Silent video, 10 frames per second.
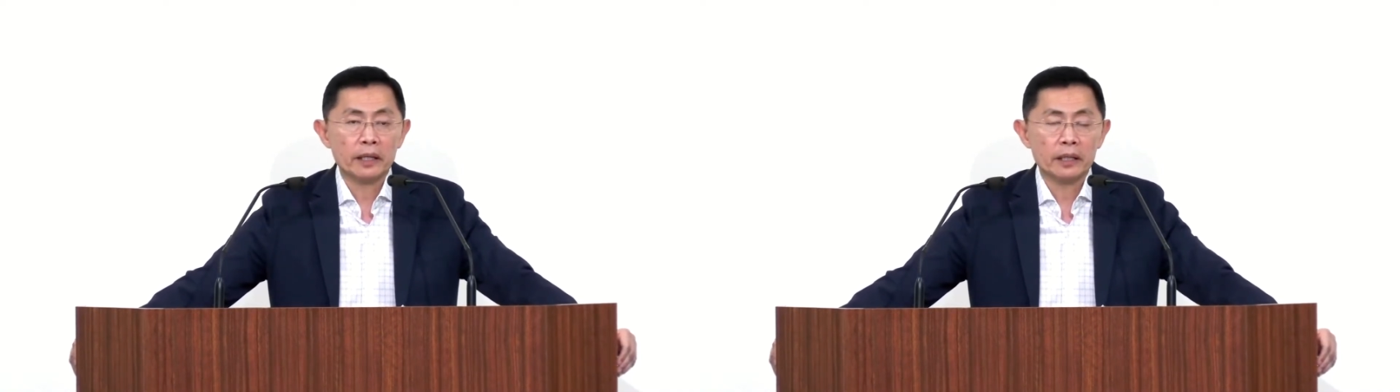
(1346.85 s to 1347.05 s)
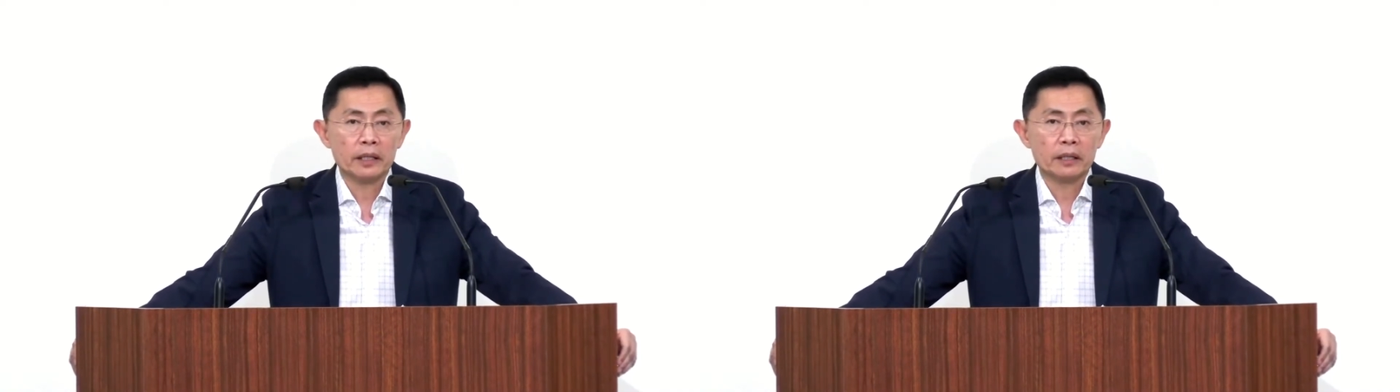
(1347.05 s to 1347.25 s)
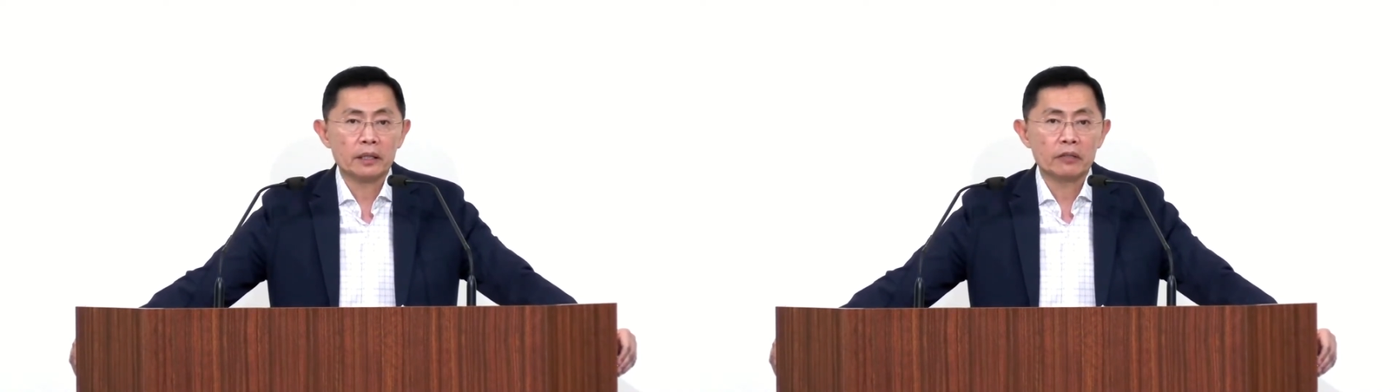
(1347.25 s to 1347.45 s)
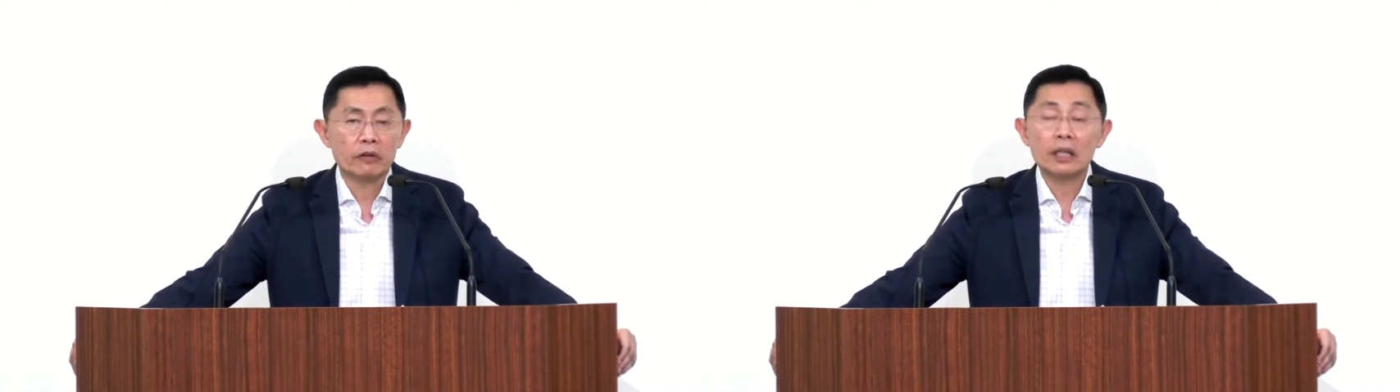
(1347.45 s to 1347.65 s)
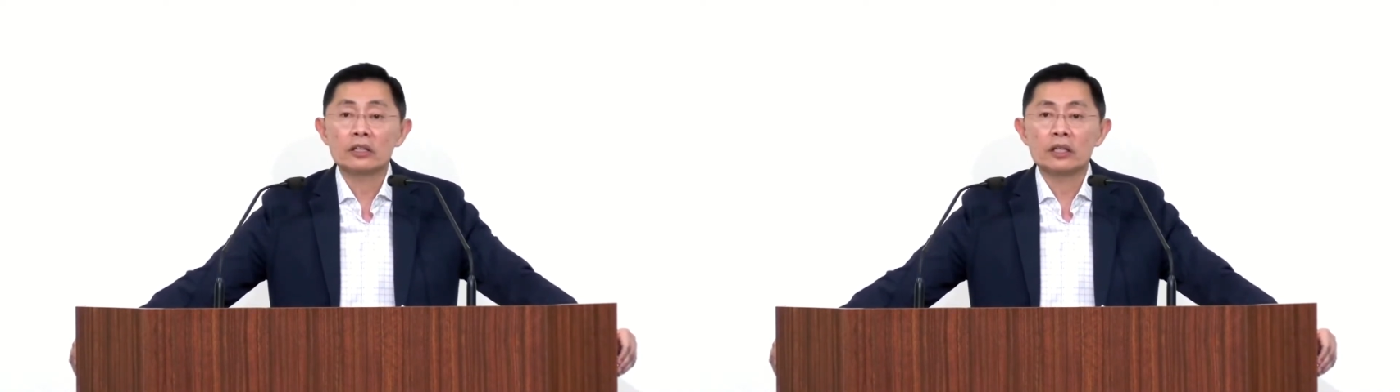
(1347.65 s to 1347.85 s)
my
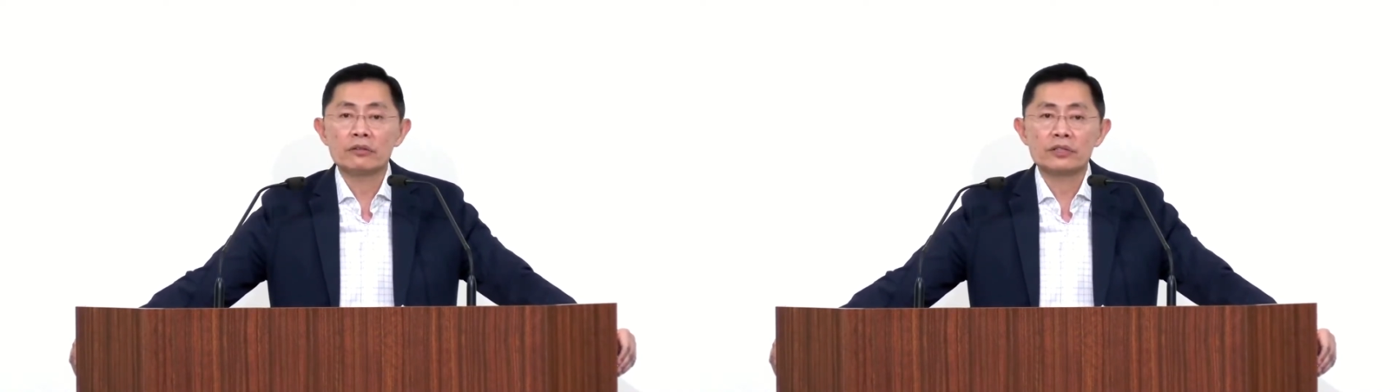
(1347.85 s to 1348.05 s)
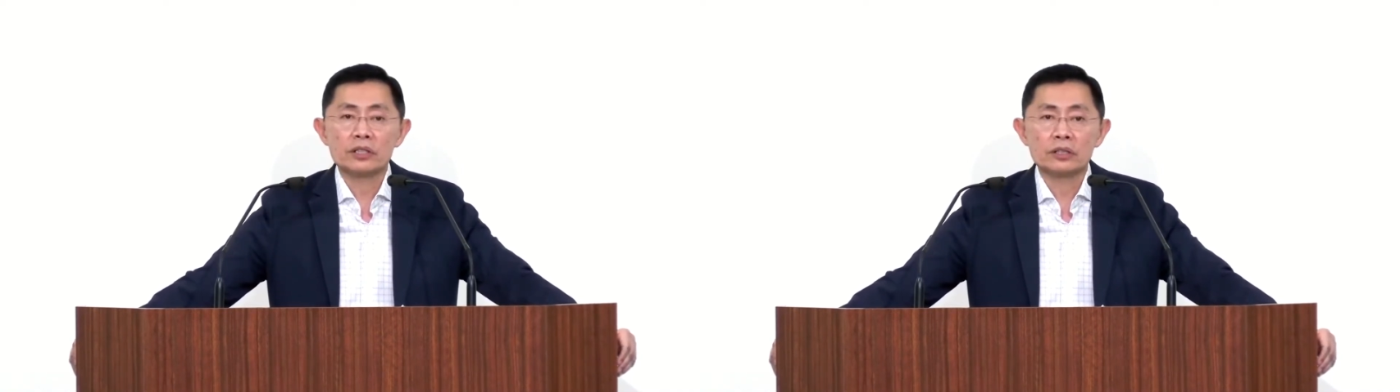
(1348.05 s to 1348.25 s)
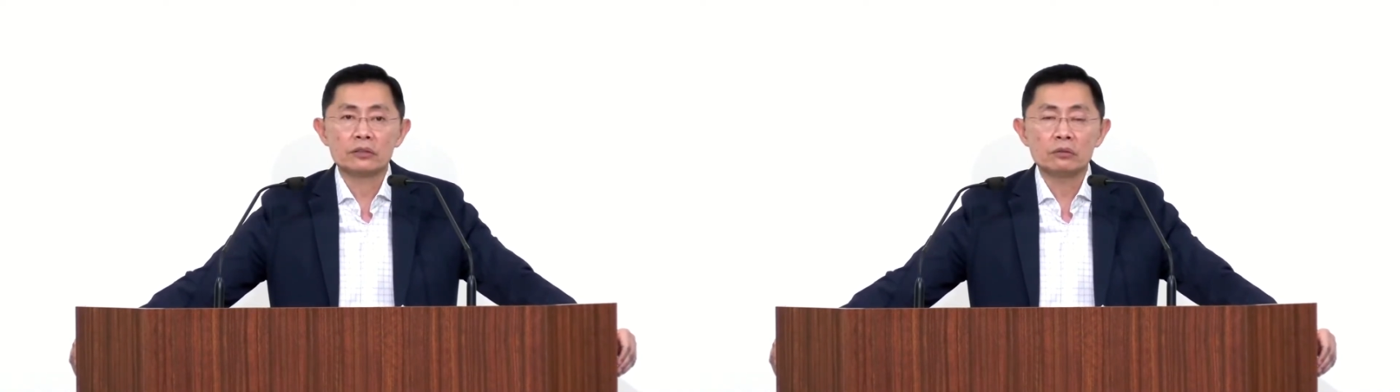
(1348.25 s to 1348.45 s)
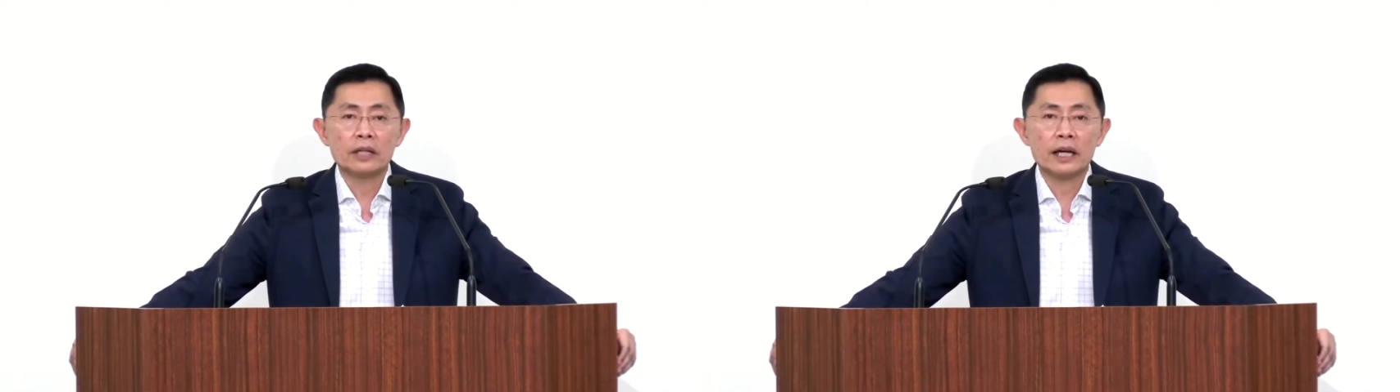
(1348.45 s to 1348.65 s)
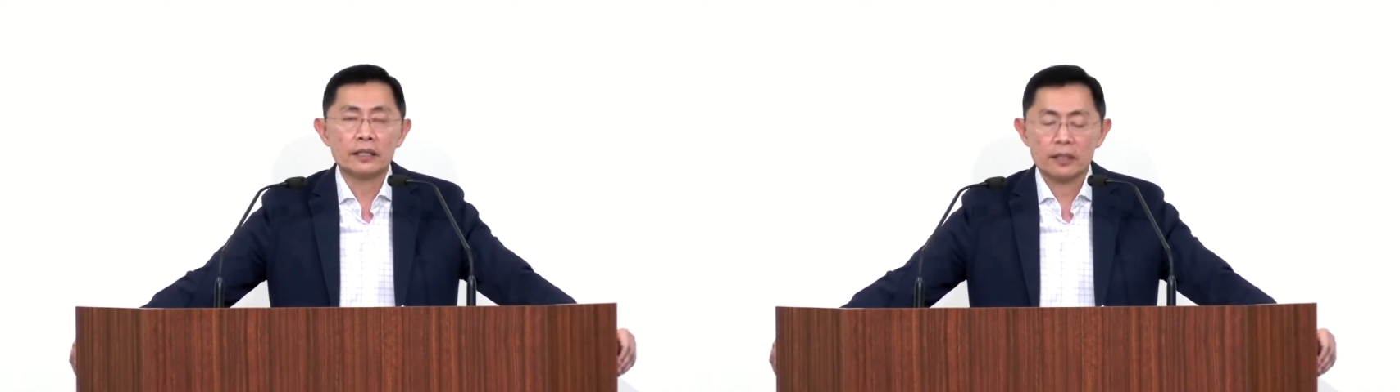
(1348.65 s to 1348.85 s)
relatives
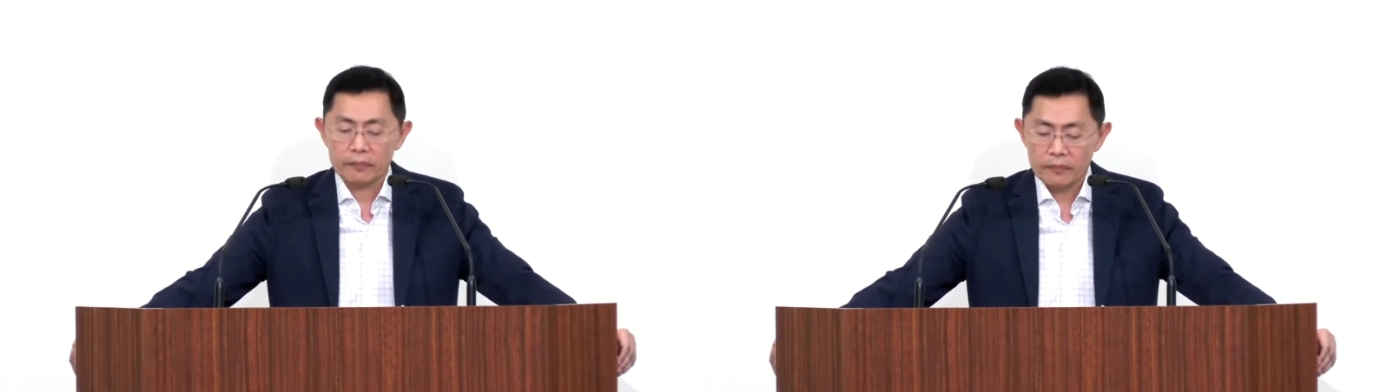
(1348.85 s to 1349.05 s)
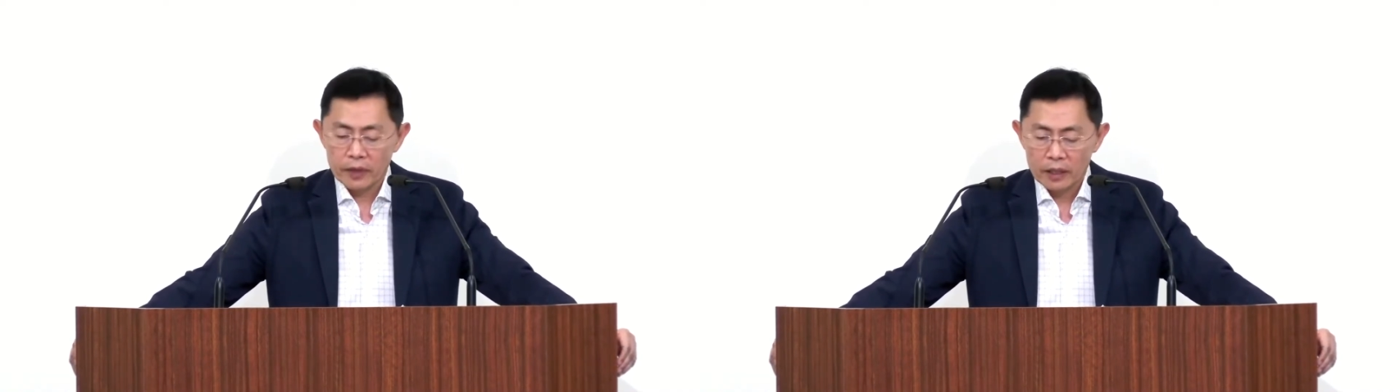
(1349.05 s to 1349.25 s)
do that.